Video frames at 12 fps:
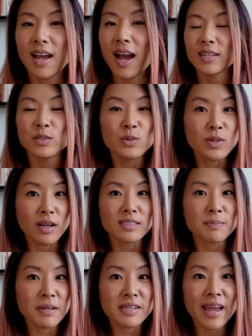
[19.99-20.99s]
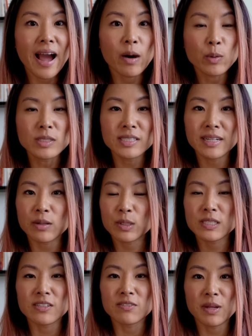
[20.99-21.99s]
I do not spend hours and
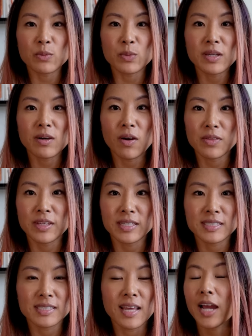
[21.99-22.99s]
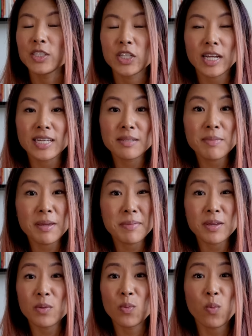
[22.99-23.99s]
hours of my week on this. I check in
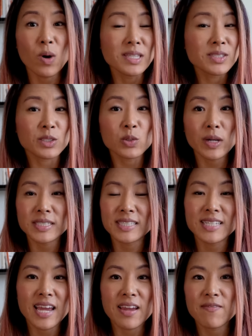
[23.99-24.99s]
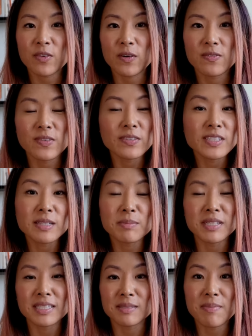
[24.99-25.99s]
maybe once or twice a day for 15
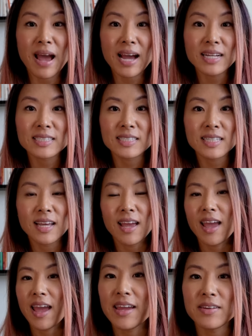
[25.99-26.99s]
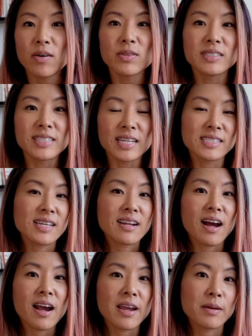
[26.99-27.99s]
minutes max. And on the days that
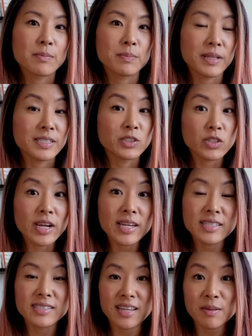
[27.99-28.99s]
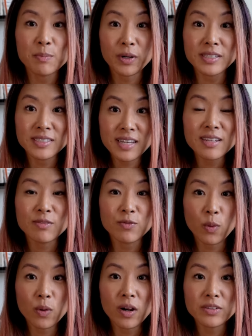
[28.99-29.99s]
I place trades, it brings in
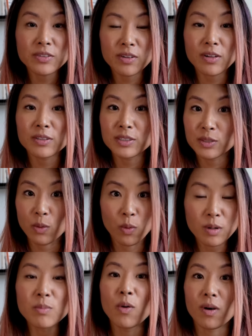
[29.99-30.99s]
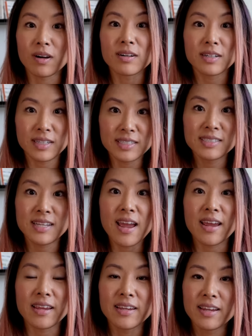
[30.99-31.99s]
$400 or more in a
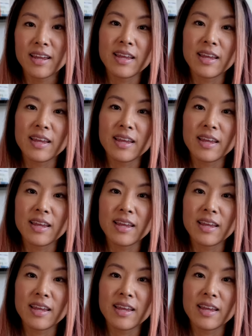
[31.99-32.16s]
day.